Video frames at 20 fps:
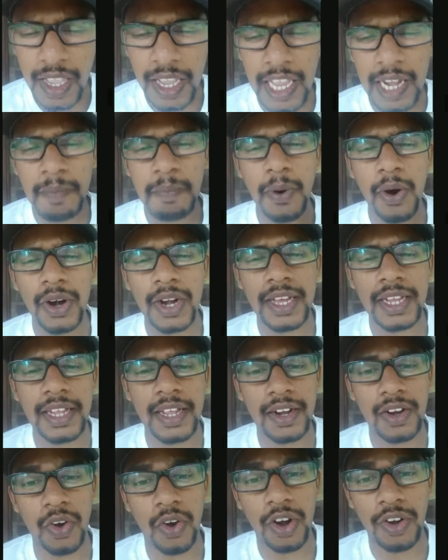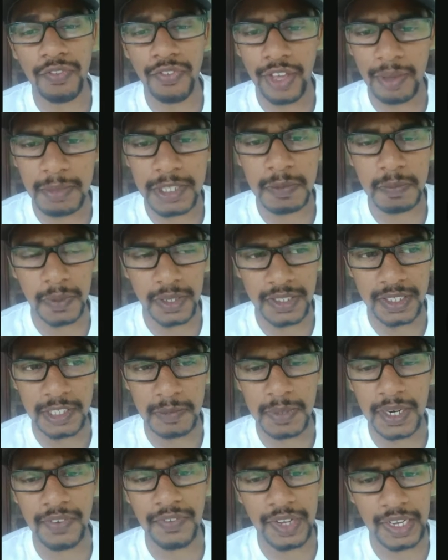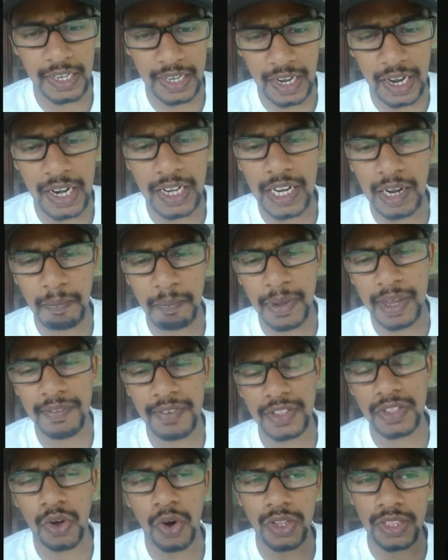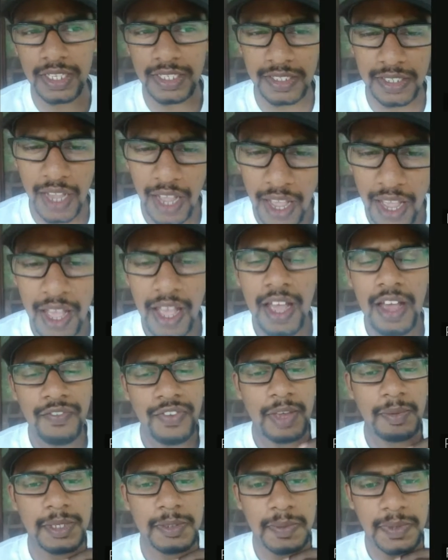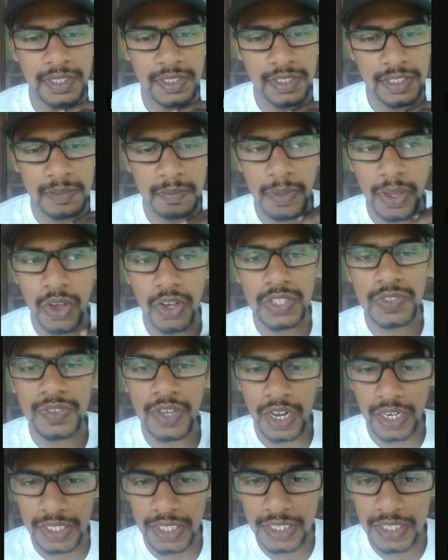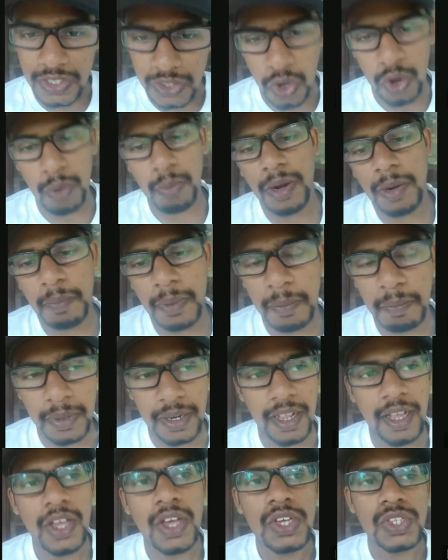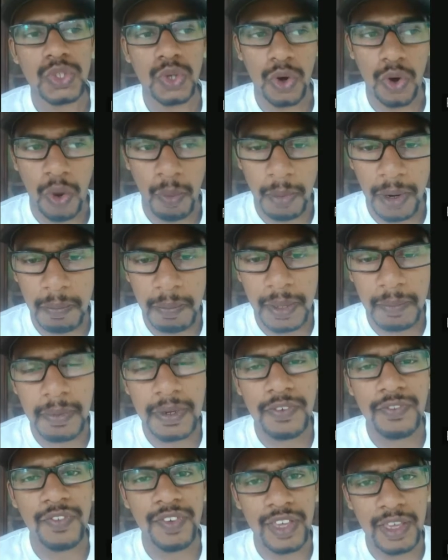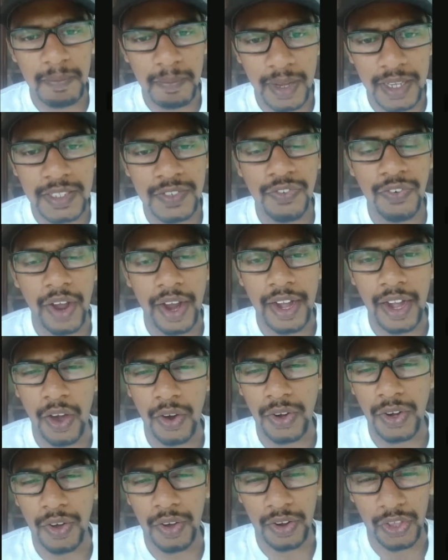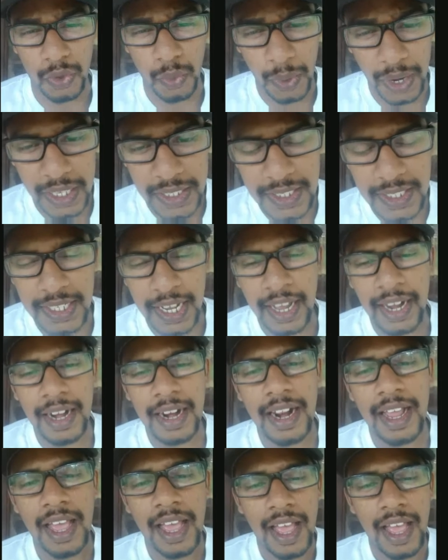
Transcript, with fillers: important and all famous persons but we can't compare with all these famous persons because we are just normal people so normal people we must find out our unique style